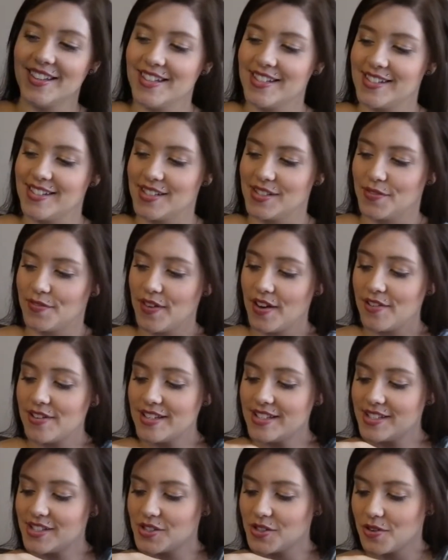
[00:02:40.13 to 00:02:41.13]
this is very
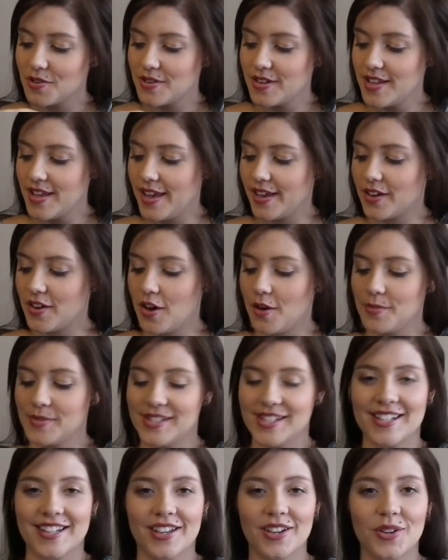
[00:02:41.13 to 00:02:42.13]
sturdy. It comes
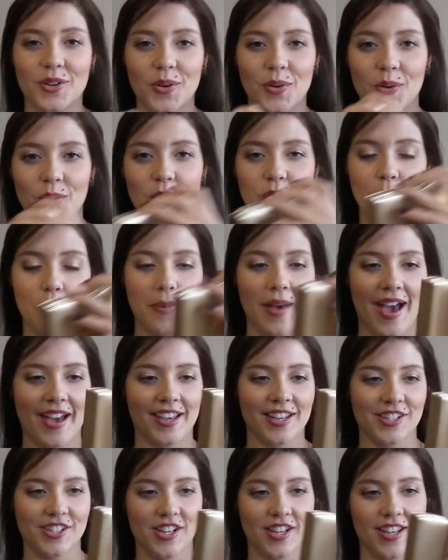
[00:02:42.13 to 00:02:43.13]
in a gold
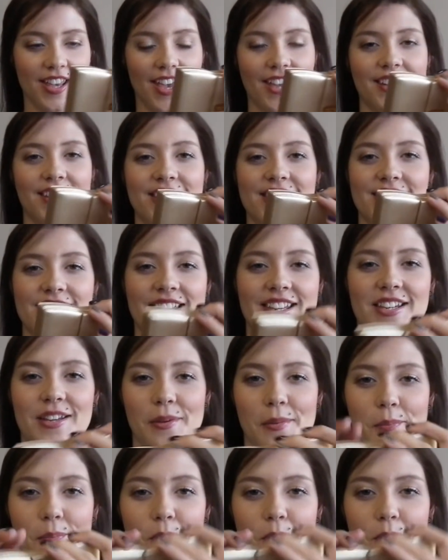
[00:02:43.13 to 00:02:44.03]
packaging and it's in a